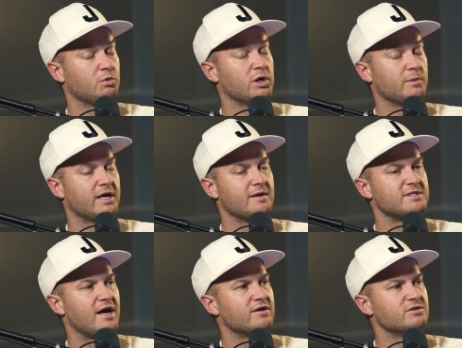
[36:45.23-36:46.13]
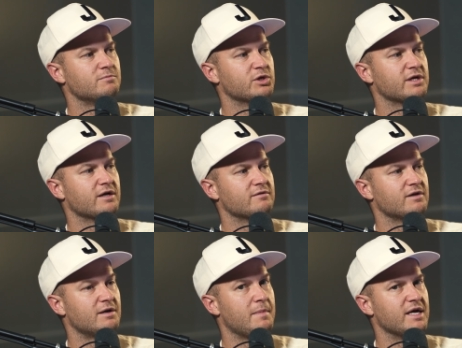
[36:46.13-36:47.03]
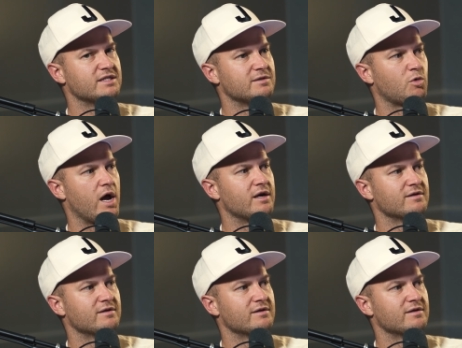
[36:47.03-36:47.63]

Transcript: really what it comes down to, building an amazing brand.